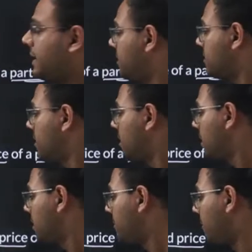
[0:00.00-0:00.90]
price
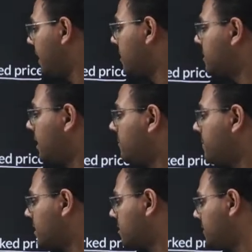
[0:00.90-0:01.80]
minus selling
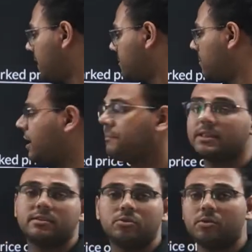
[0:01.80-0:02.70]
price divided by mark
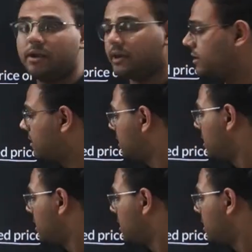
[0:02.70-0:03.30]
price into 100.